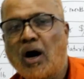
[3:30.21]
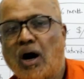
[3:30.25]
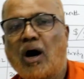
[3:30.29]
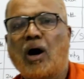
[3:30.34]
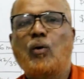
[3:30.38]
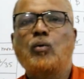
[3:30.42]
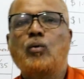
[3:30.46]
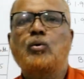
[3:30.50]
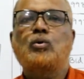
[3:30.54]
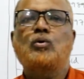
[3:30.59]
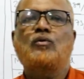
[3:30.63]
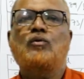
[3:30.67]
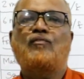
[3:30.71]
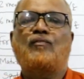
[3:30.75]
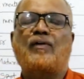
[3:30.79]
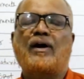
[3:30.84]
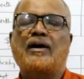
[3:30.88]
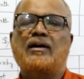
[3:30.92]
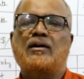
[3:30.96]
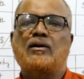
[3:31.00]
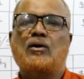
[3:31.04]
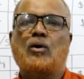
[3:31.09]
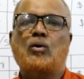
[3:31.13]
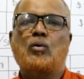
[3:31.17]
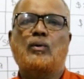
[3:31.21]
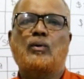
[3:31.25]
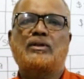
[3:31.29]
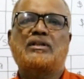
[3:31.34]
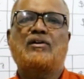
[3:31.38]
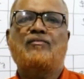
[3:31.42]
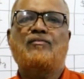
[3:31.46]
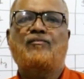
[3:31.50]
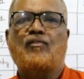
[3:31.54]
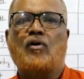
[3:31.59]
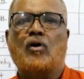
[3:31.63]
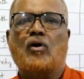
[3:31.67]
how to find out
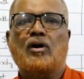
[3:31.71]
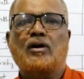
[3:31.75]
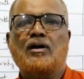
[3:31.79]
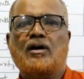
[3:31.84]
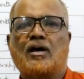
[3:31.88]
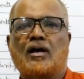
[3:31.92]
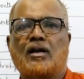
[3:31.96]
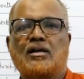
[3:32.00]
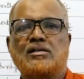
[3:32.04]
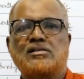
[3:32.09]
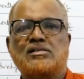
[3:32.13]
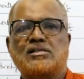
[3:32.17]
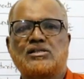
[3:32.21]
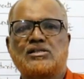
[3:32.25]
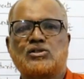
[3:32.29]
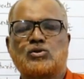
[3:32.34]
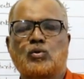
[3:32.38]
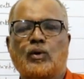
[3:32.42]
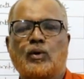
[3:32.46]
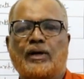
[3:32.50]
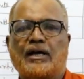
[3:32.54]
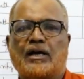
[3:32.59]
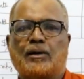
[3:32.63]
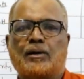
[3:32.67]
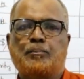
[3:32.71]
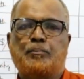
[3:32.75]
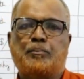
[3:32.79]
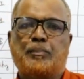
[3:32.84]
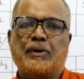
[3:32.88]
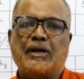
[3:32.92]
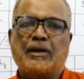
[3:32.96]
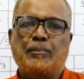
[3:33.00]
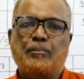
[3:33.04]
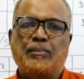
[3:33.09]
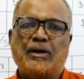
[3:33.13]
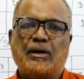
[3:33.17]
whether foreign currency is going at
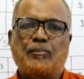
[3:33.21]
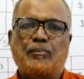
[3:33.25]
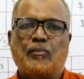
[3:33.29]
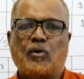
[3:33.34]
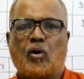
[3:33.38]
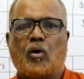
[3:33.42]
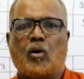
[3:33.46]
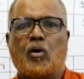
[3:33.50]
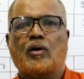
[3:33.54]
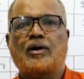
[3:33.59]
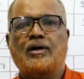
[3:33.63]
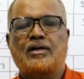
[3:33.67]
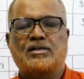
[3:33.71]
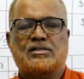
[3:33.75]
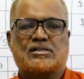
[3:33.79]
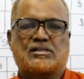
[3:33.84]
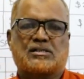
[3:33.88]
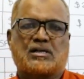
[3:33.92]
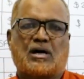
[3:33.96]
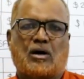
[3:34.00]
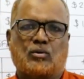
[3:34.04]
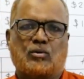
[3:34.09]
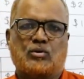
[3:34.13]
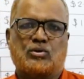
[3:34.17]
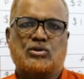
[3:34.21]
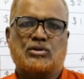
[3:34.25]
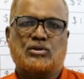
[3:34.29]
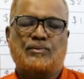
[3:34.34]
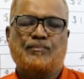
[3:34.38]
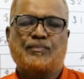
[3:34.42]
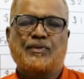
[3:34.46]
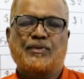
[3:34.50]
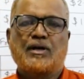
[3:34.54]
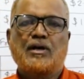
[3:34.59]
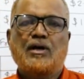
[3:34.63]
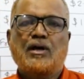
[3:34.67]
premium or discount.
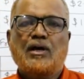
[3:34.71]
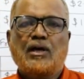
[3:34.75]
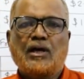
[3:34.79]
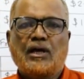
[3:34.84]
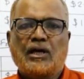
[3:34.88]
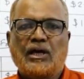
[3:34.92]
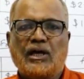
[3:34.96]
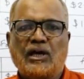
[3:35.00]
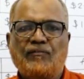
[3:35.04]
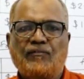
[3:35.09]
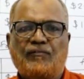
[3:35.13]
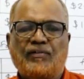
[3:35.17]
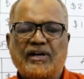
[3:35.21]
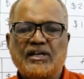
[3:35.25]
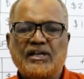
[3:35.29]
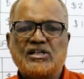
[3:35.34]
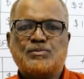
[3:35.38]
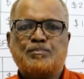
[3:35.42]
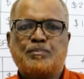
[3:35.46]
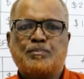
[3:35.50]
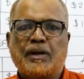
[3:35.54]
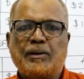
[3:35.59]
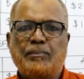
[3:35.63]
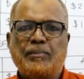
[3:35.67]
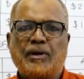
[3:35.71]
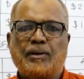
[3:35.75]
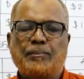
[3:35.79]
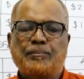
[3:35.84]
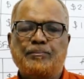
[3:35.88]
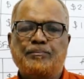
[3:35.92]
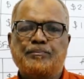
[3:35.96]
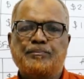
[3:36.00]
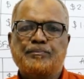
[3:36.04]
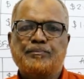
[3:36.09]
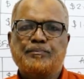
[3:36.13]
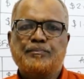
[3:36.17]
If it is
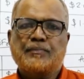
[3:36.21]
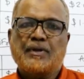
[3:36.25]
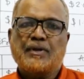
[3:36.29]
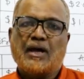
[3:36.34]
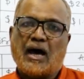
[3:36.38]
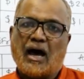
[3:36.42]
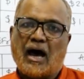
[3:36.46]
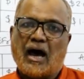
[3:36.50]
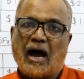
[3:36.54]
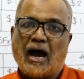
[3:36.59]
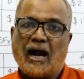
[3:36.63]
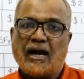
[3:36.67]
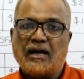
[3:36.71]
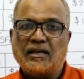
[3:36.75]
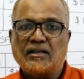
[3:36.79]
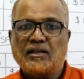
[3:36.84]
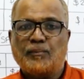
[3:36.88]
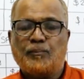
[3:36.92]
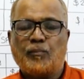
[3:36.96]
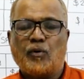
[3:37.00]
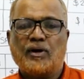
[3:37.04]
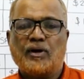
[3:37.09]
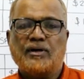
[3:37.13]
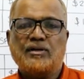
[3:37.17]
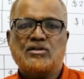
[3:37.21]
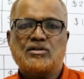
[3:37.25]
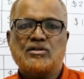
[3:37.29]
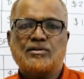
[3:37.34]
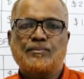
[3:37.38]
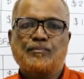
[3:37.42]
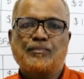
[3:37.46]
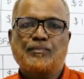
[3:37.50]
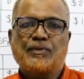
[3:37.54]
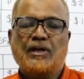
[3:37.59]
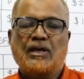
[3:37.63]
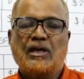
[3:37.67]
premium, add the
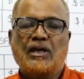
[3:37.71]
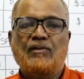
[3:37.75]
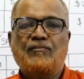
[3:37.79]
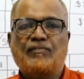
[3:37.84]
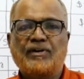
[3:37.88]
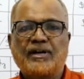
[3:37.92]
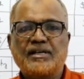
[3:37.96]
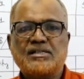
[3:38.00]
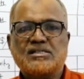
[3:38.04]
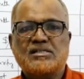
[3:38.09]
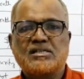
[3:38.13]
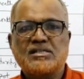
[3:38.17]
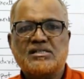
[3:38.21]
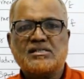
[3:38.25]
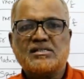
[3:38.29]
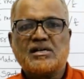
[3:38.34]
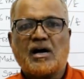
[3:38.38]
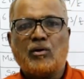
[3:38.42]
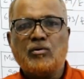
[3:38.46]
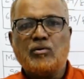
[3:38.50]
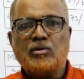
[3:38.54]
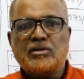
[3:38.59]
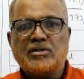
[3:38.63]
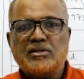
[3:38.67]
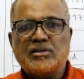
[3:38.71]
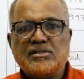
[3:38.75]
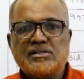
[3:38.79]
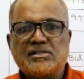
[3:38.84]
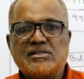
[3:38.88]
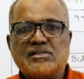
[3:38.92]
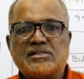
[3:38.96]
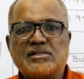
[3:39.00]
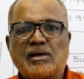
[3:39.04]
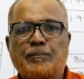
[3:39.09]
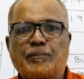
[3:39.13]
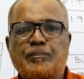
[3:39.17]
point. If it is discount,
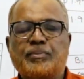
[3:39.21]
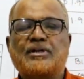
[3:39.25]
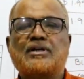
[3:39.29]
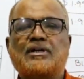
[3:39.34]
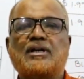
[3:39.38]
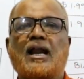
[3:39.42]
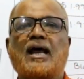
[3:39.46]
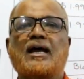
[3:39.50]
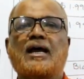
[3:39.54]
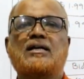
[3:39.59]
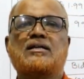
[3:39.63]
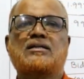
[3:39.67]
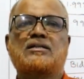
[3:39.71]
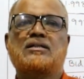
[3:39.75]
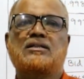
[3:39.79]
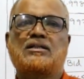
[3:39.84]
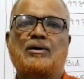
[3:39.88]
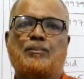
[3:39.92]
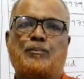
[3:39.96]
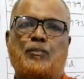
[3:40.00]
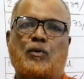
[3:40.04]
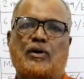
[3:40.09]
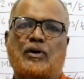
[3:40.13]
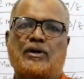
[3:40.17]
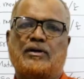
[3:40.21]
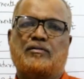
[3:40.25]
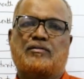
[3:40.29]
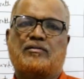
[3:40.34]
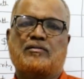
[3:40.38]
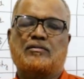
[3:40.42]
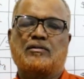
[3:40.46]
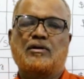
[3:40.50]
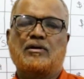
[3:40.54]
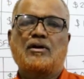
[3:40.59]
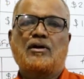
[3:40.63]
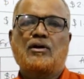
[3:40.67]
subtract the
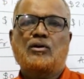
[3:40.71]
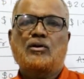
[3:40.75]
points.